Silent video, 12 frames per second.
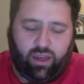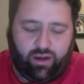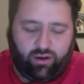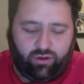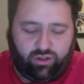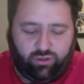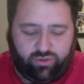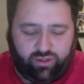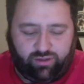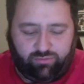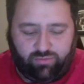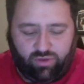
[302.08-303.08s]
I know she was in
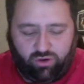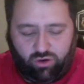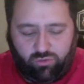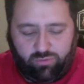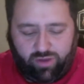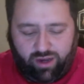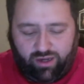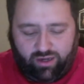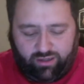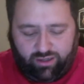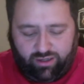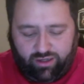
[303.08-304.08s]
the Milkomania
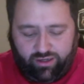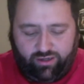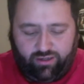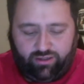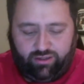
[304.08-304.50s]
line.